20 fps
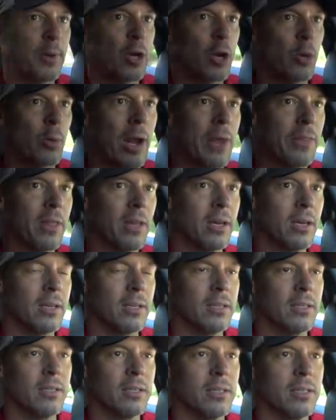I'm gonna go around
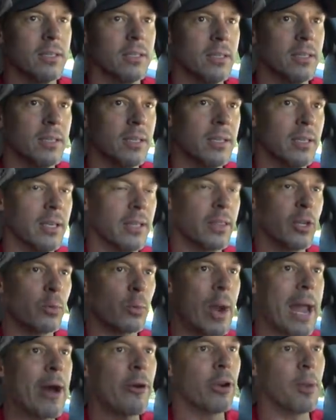the
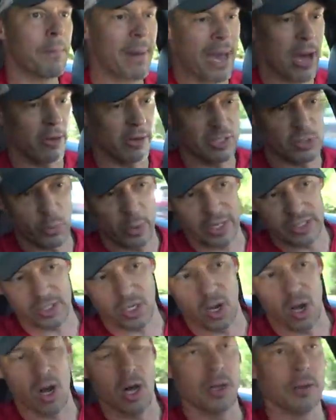roundabout is what it's
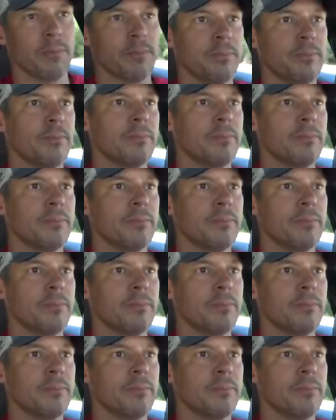called.